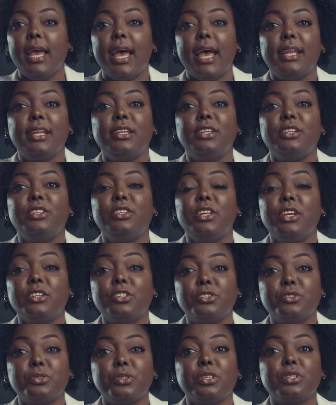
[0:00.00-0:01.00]
an
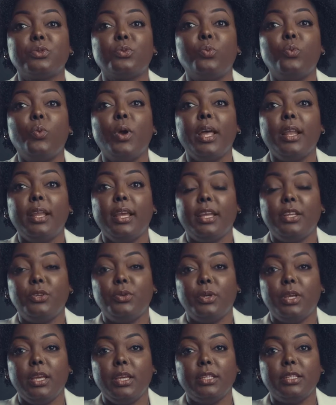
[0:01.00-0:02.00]
industrious,
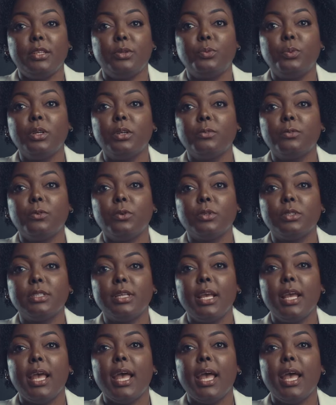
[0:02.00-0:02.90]
well-educated workforce,